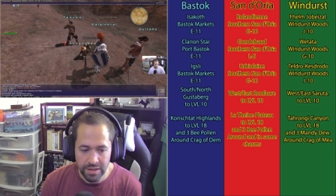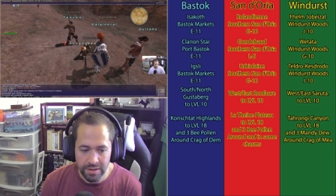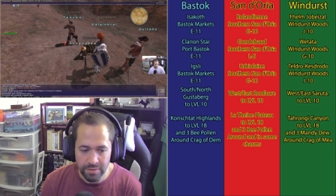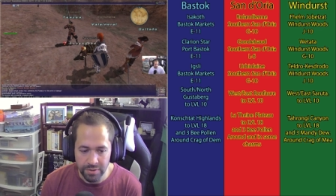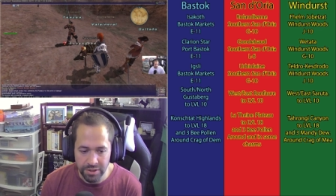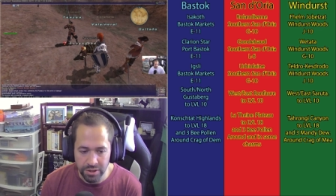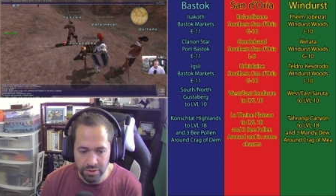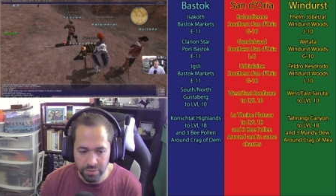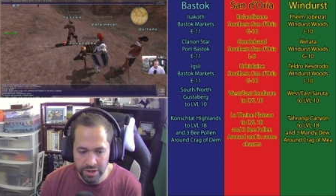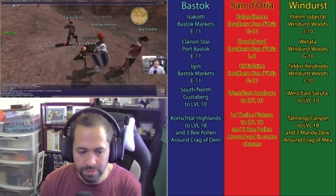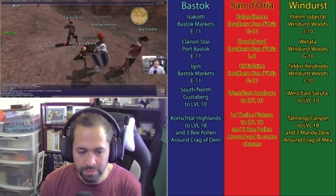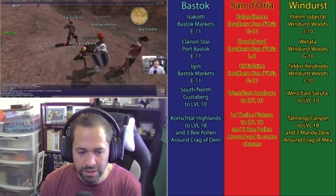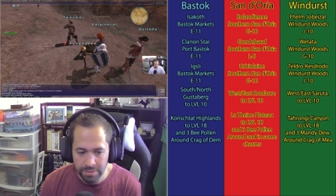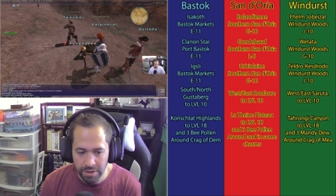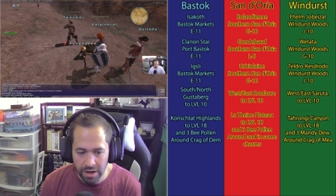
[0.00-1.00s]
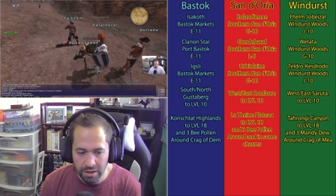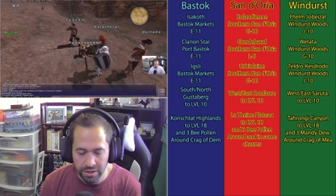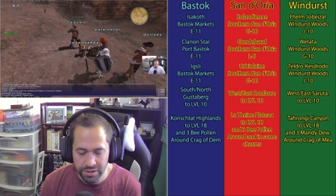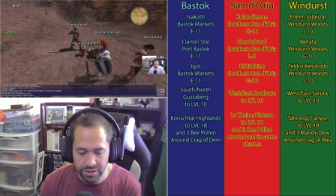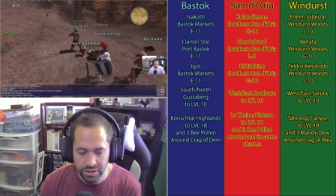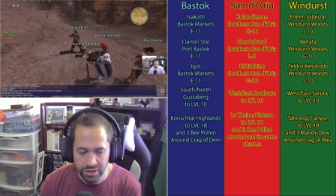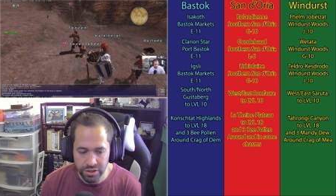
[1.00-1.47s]
With 3 bee
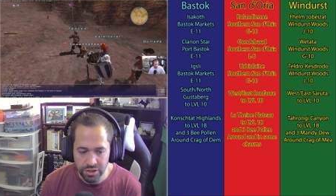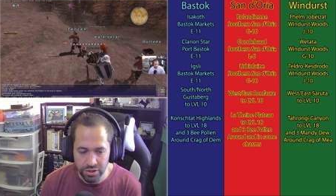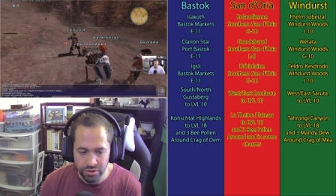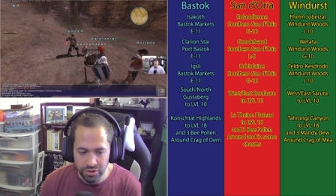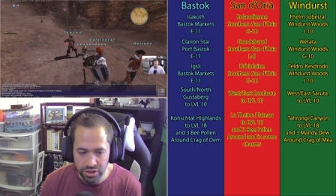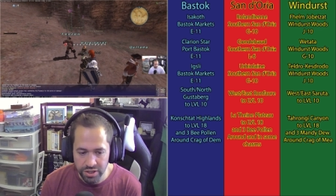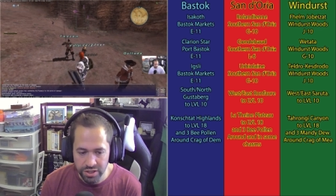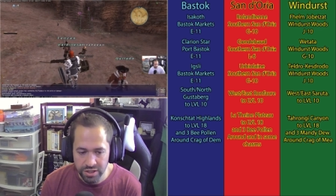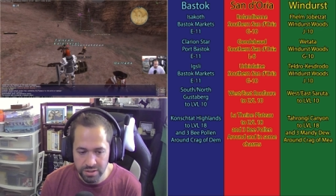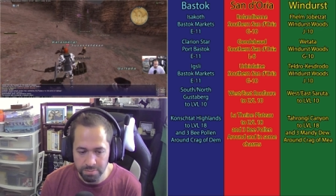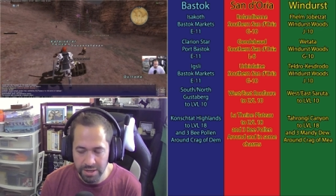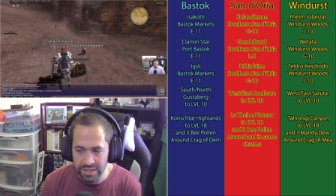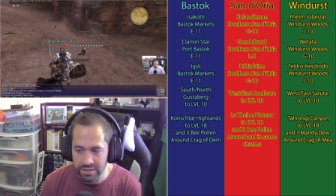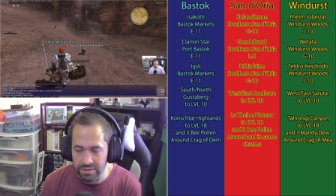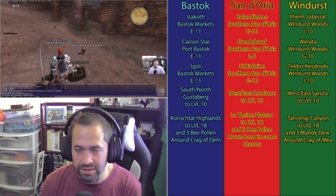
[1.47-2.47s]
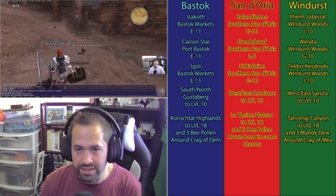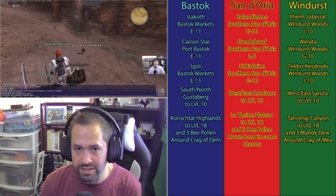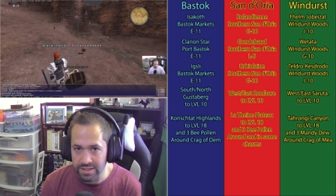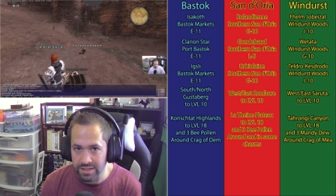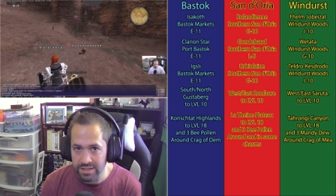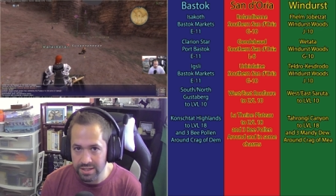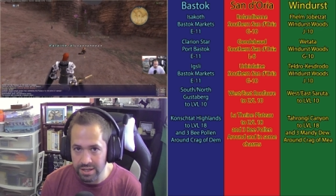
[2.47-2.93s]
pollens, you just basically get
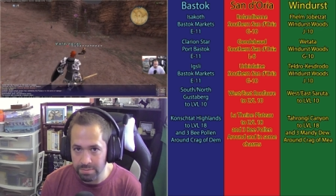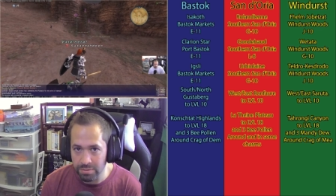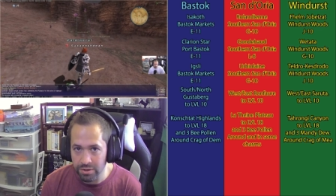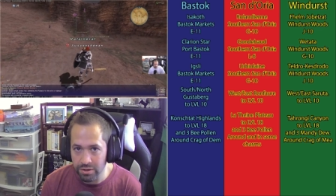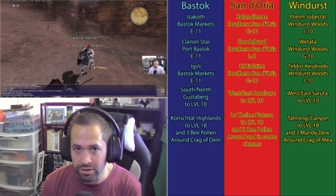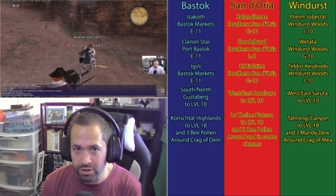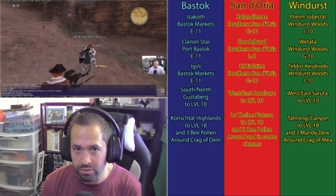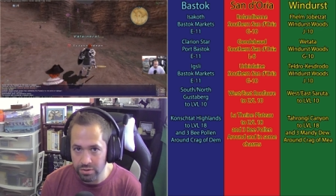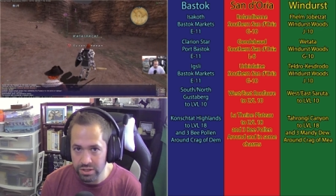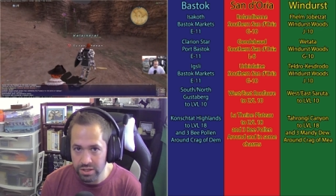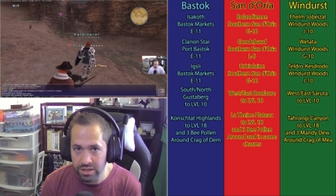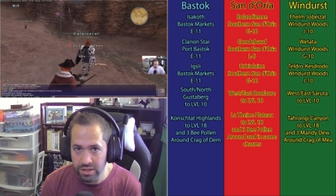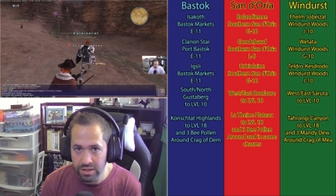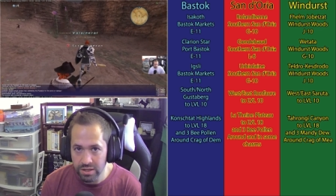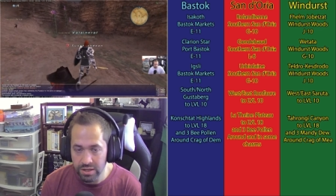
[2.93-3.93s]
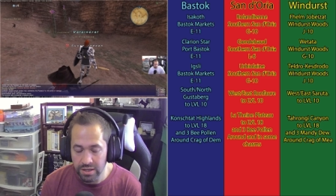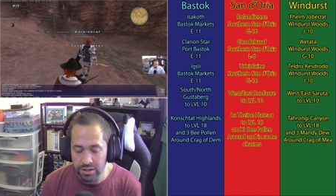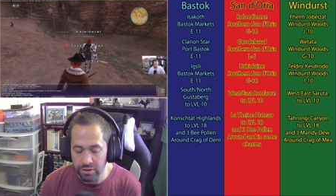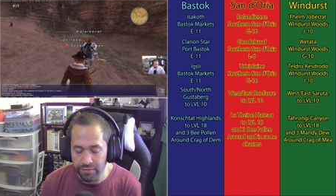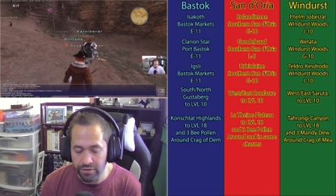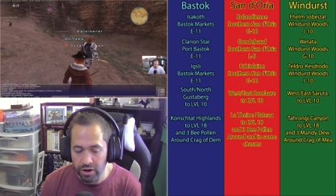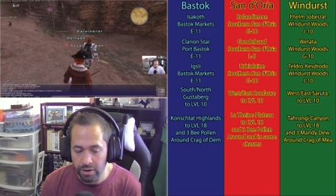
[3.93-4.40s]
to skip
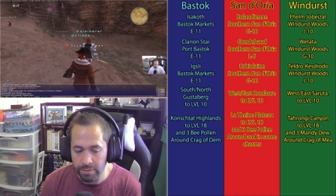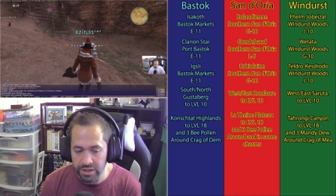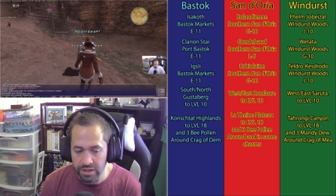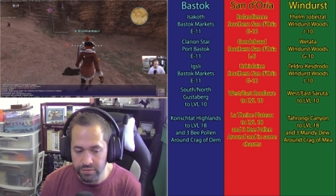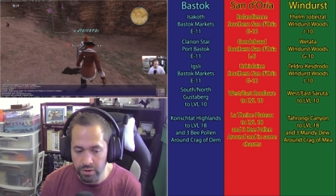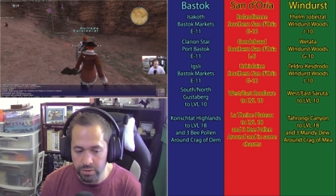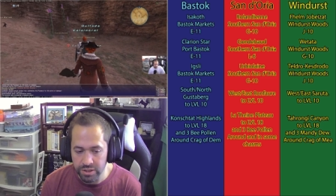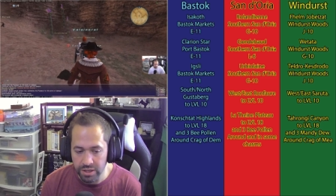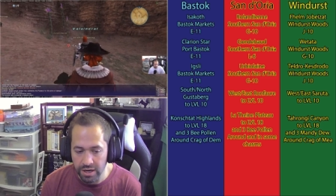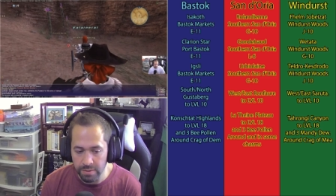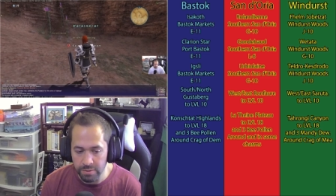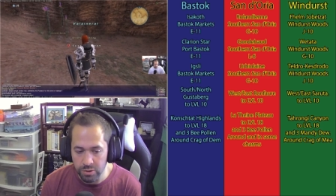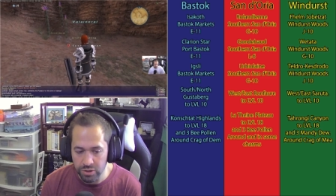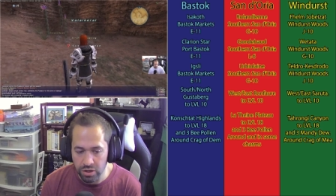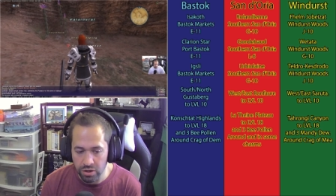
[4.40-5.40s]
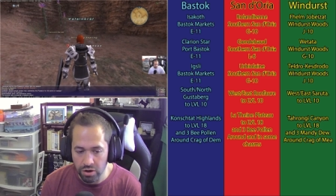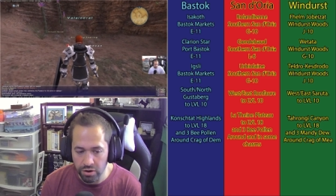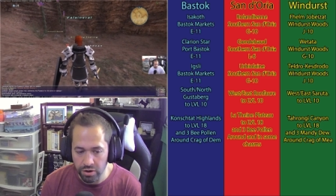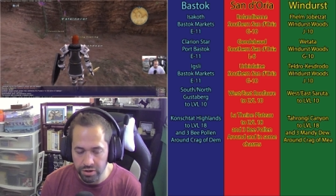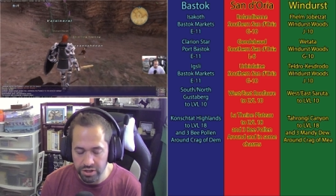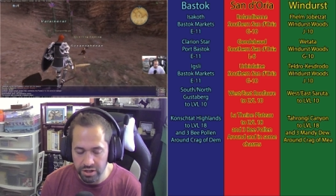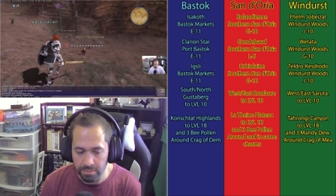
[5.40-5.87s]
the farming of those items, which are
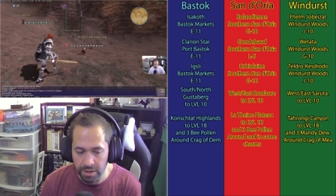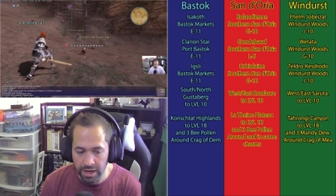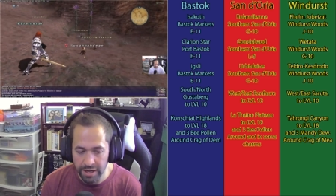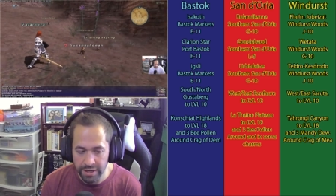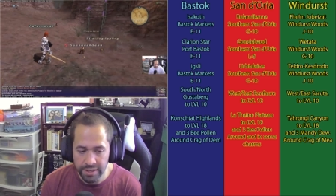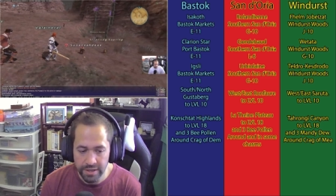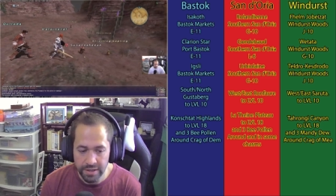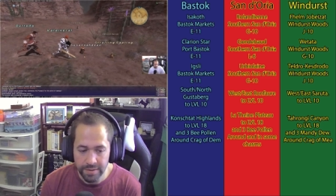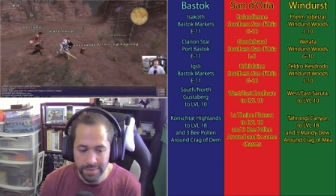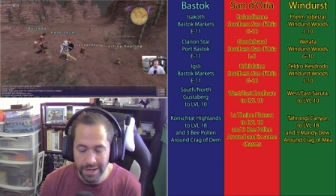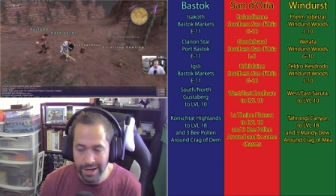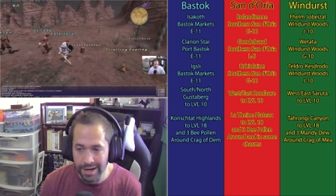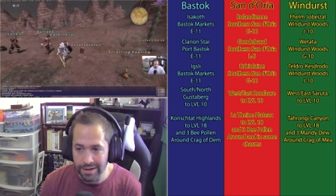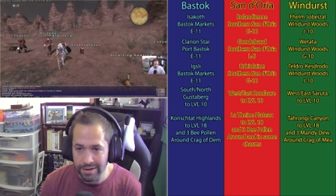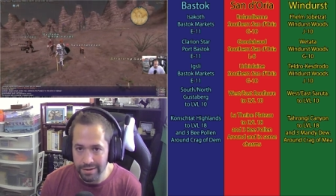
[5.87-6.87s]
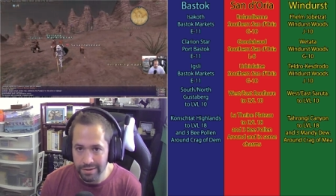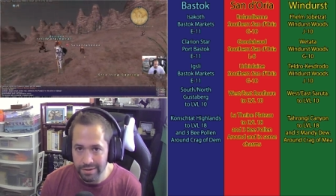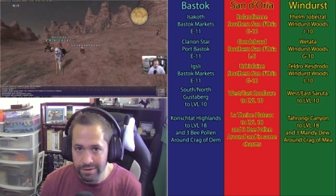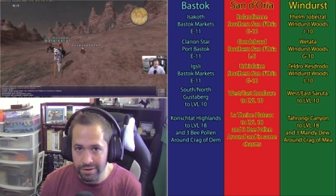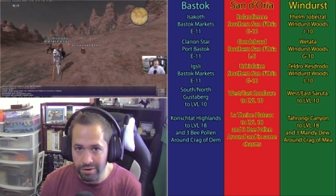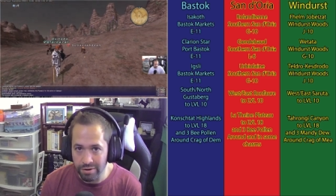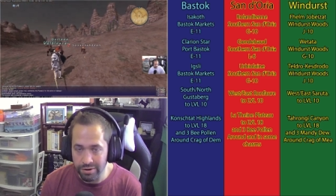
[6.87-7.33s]
harder to come by, and
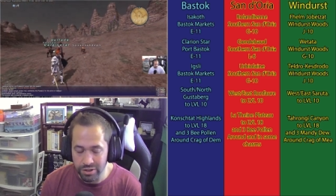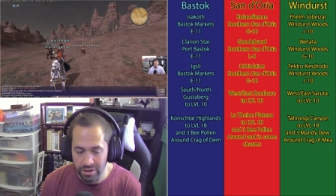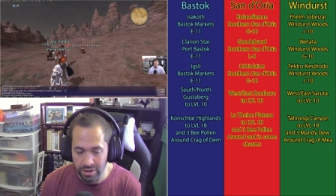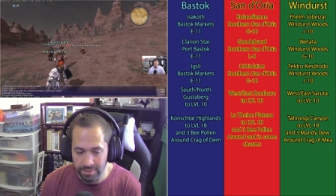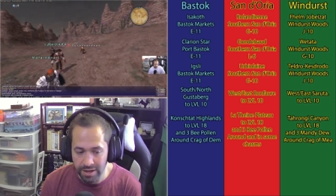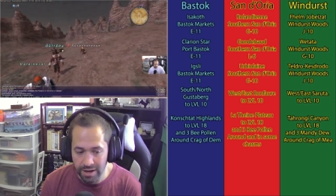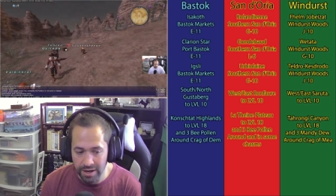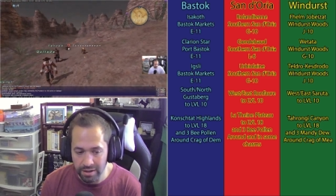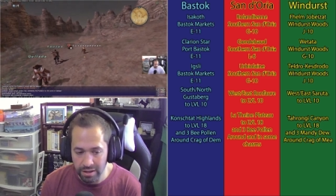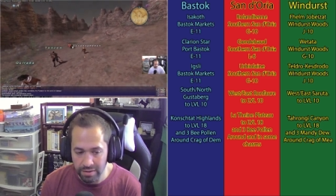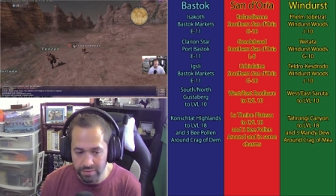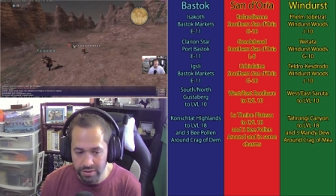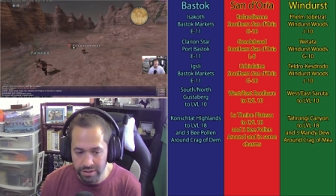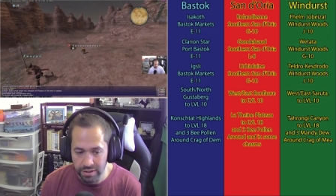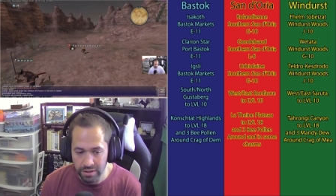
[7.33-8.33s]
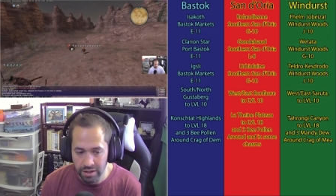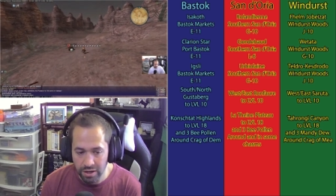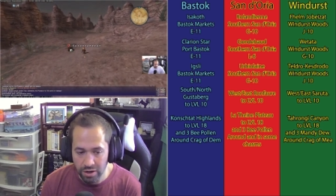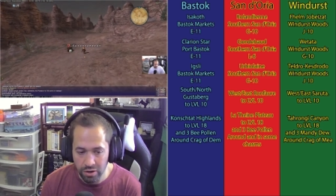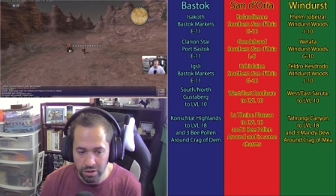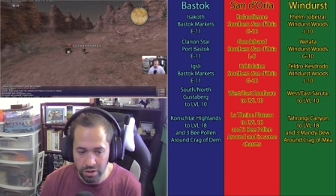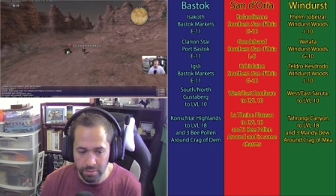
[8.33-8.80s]
they're also going to be higher level and
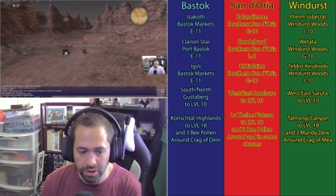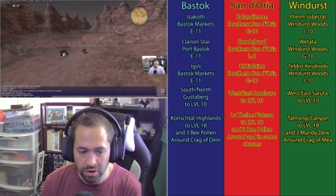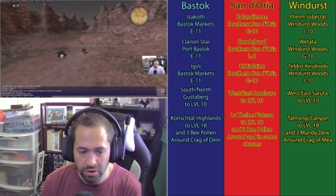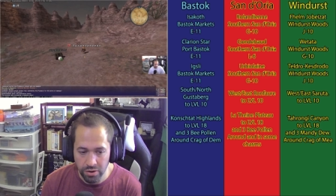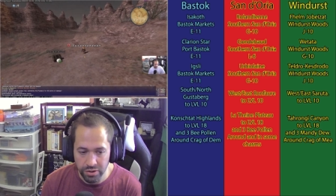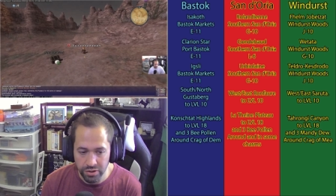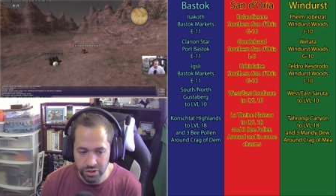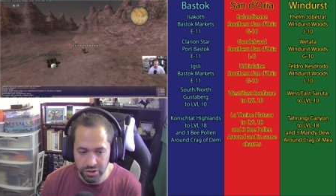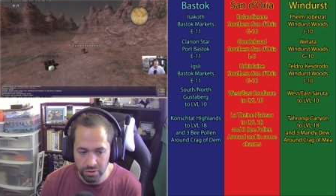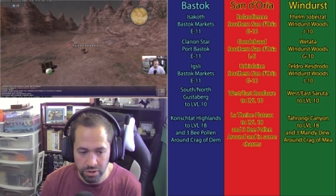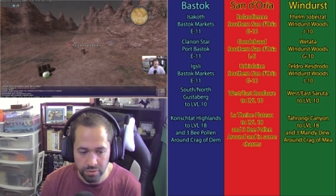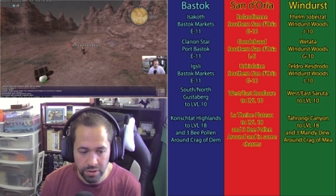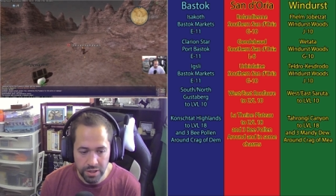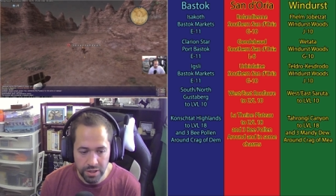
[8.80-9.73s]
a little bit harder to solo.